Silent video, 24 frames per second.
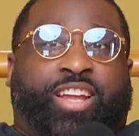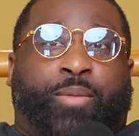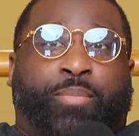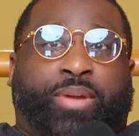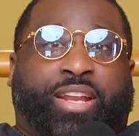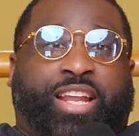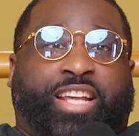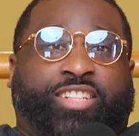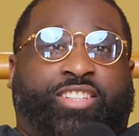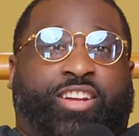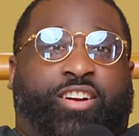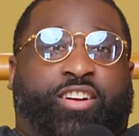I
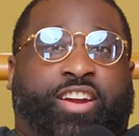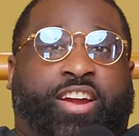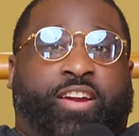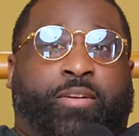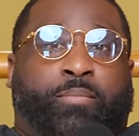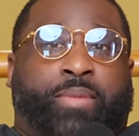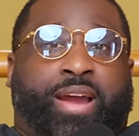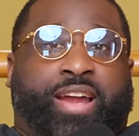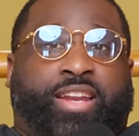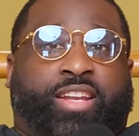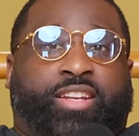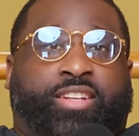mean, that's all
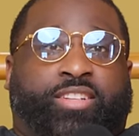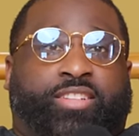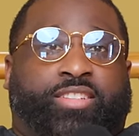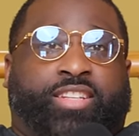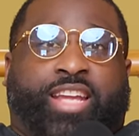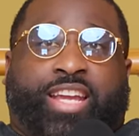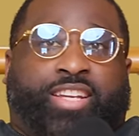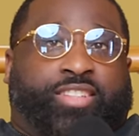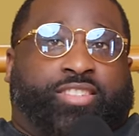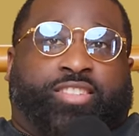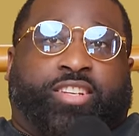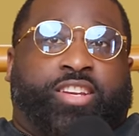everybody,
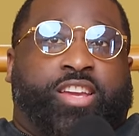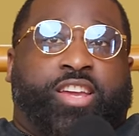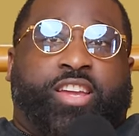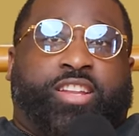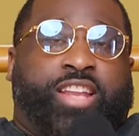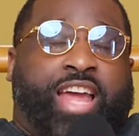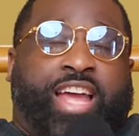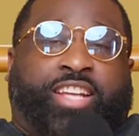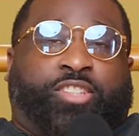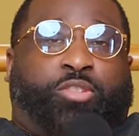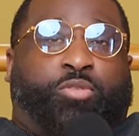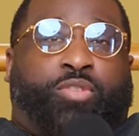that's
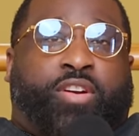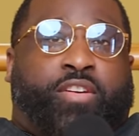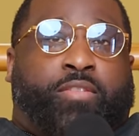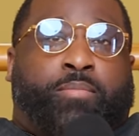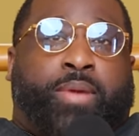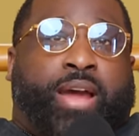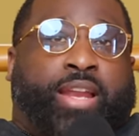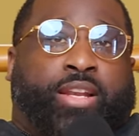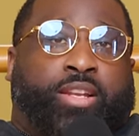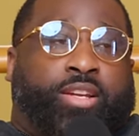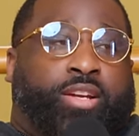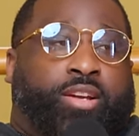who
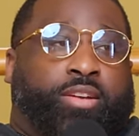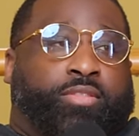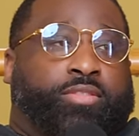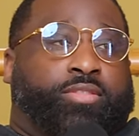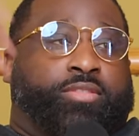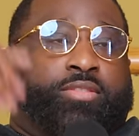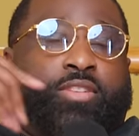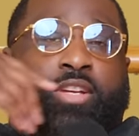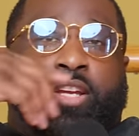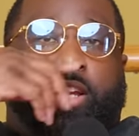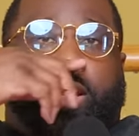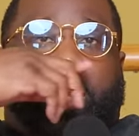everybody
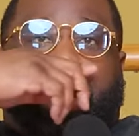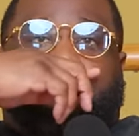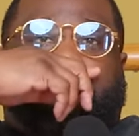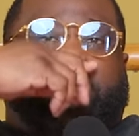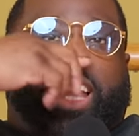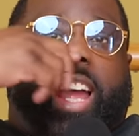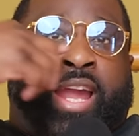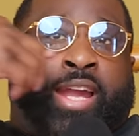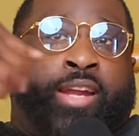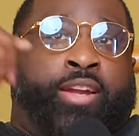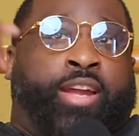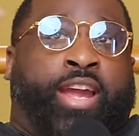loves. It's
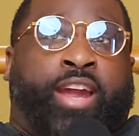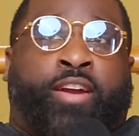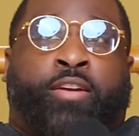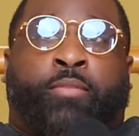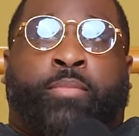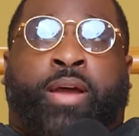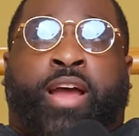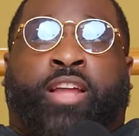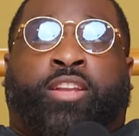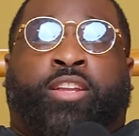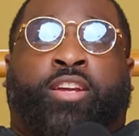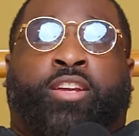like
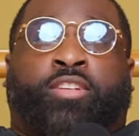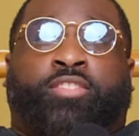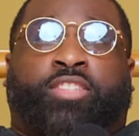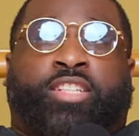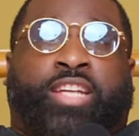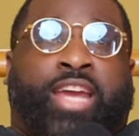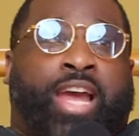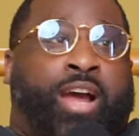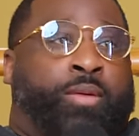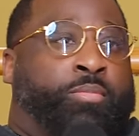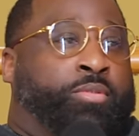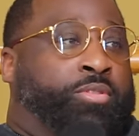everybody loves the
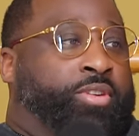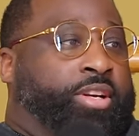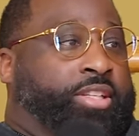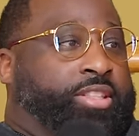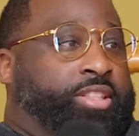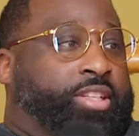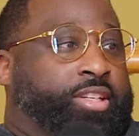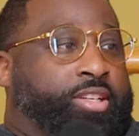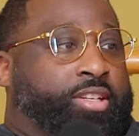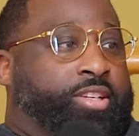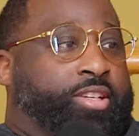Cowboys.